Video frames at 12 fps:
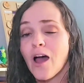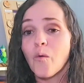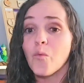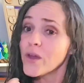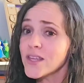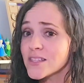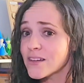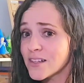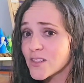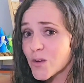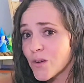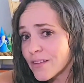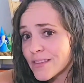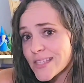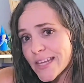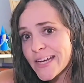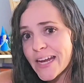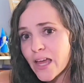We started school on
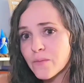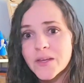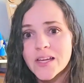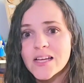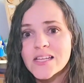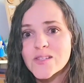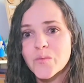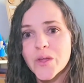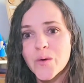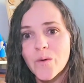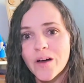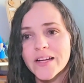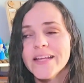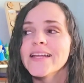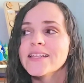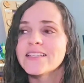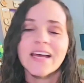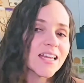Sunday because we
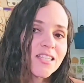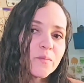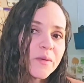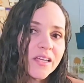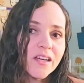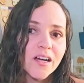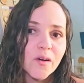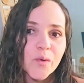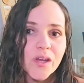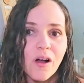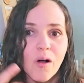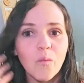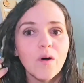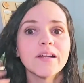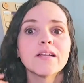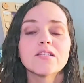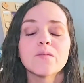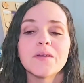wanted Dad to be here and we all
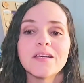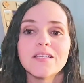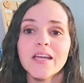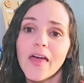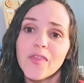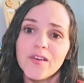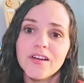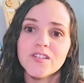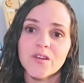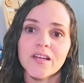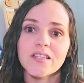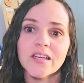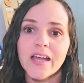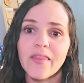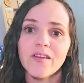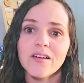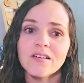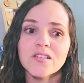wanted to be together and enjoy it
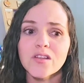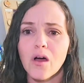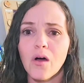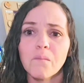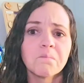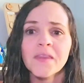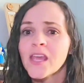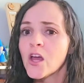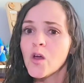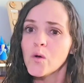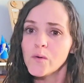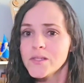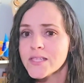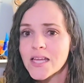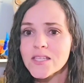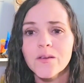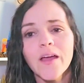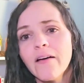together. So who
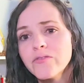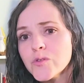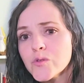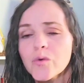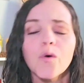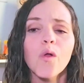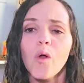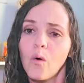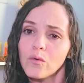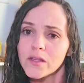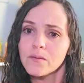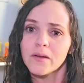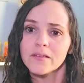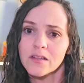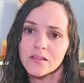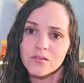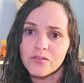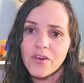says you have to school only
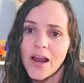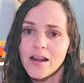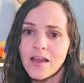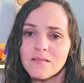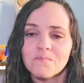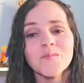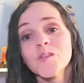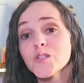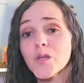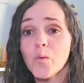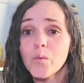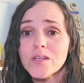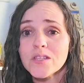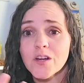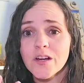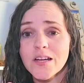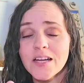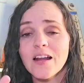Monday through Friday? So we
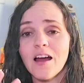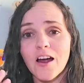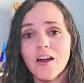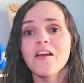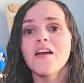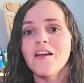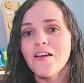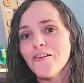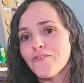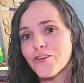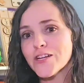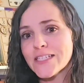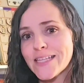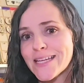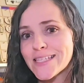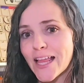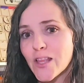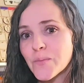started our first day
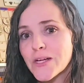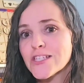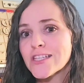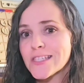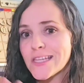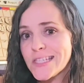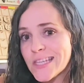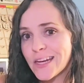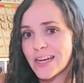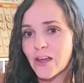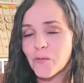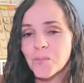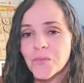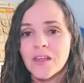celebrations on Sunday.